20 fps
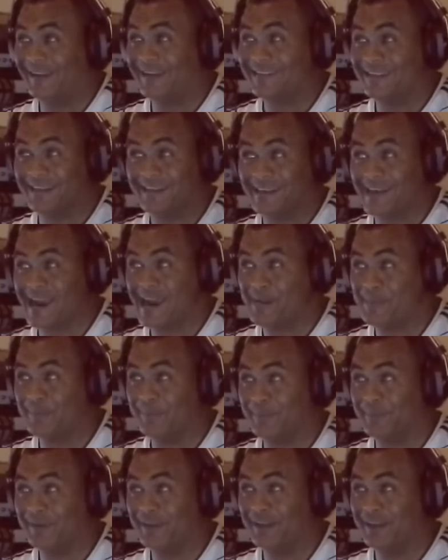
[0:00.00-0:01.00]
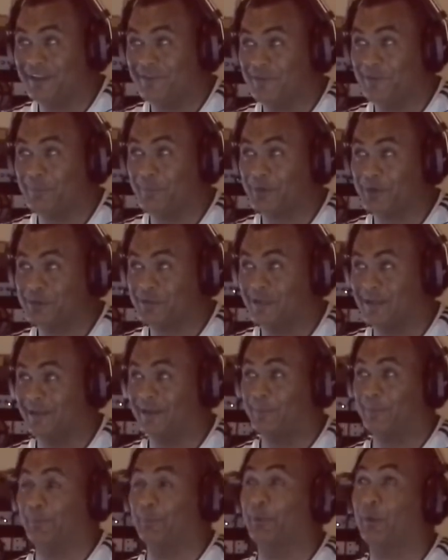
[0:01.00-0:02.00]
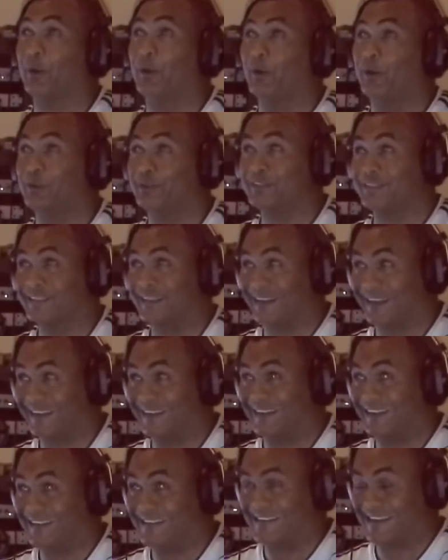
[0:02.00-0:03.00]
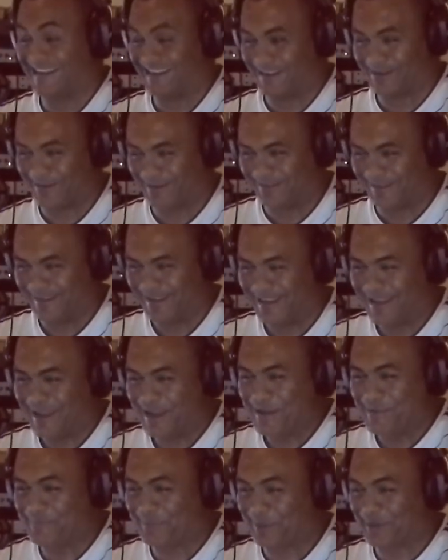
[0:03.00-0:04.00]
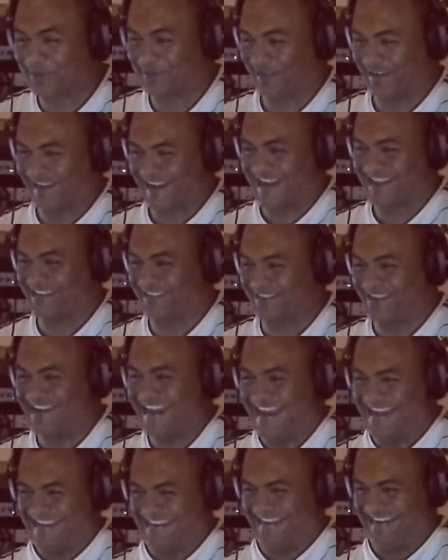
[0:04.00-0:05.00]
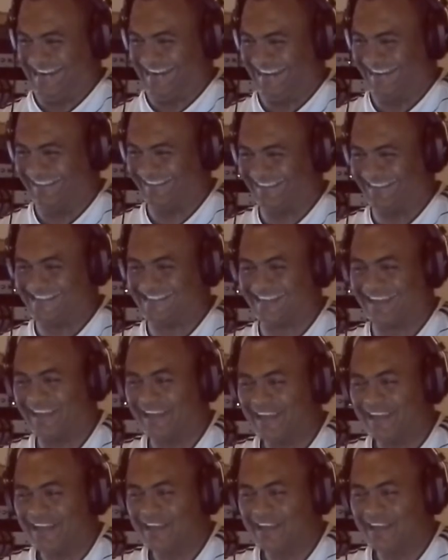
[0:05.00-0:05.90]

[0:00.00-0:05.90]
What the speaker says: it's a crime if you procrastinating this.